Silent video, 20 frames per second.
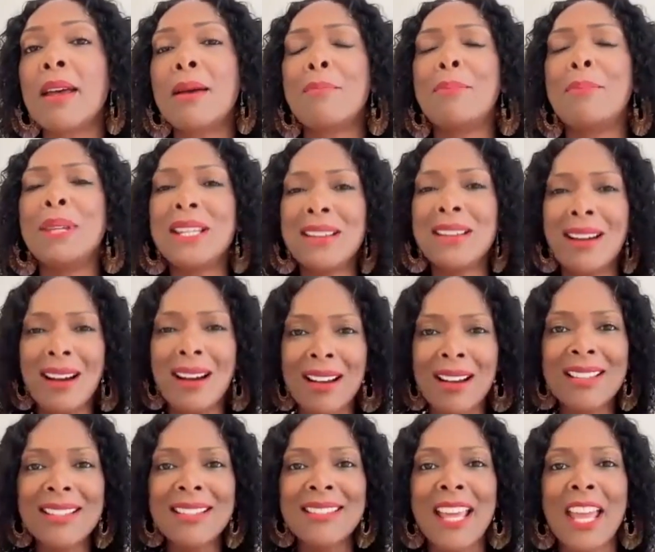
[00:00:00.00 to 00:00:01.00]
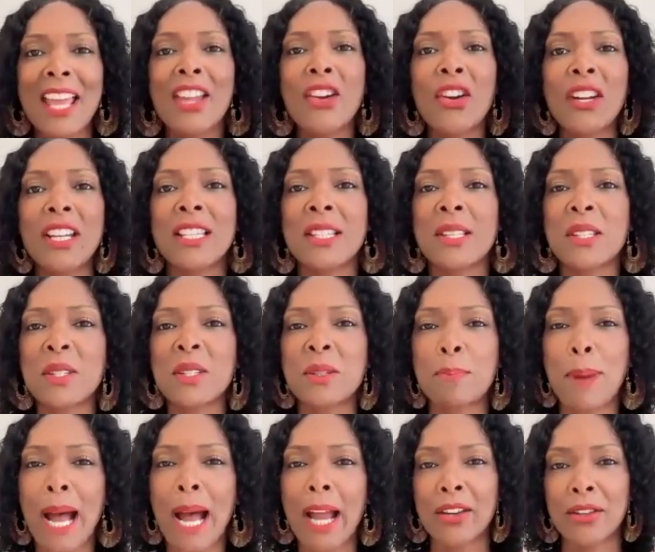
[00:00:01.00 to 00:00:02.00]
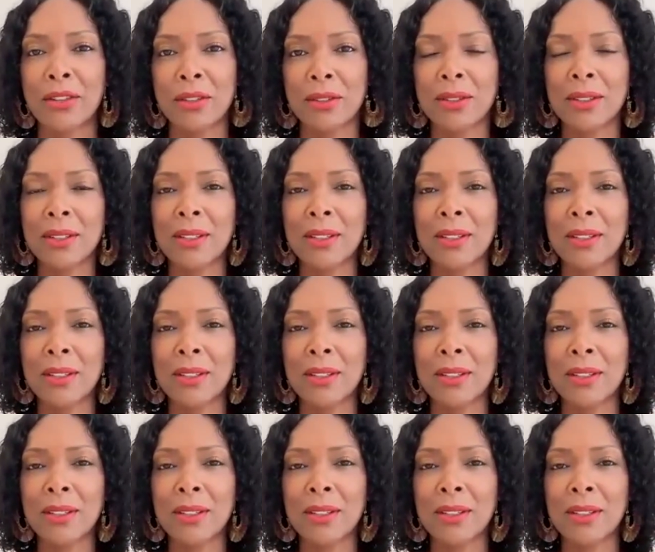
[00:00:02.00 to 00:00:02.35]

because they are inspired.